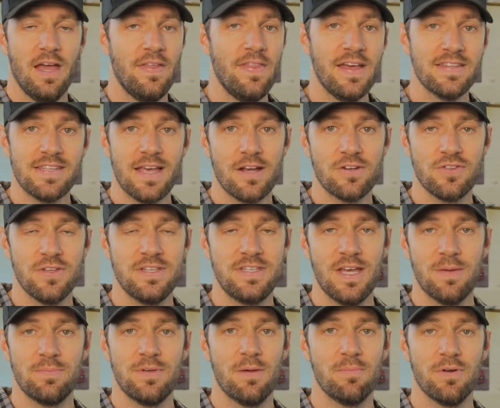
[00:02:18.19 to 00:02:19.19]
And that's actually
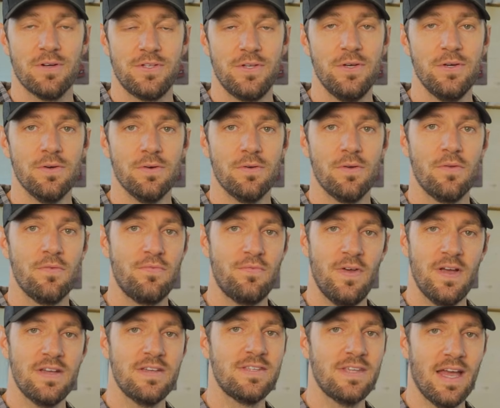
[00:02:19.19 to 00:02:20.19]
tip number two.
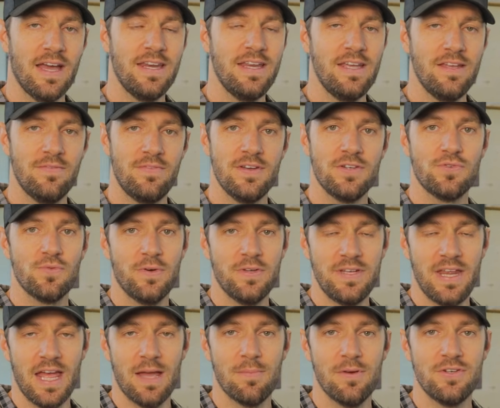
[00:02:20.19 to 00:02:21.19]
Fix any visual
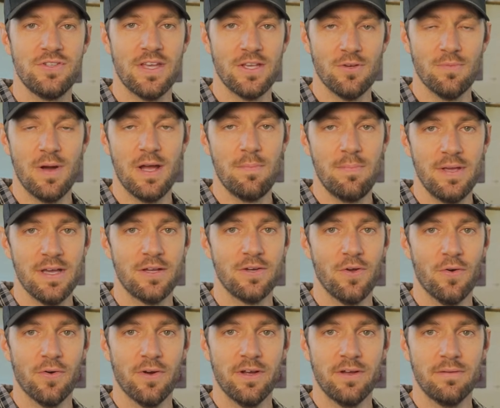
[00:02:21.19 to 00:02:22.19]
damage that you might be
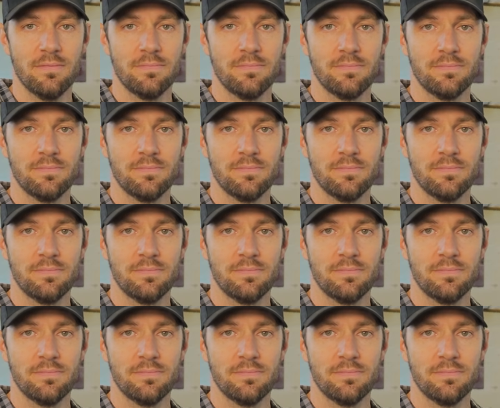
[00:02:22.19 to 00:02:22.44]
ignoring.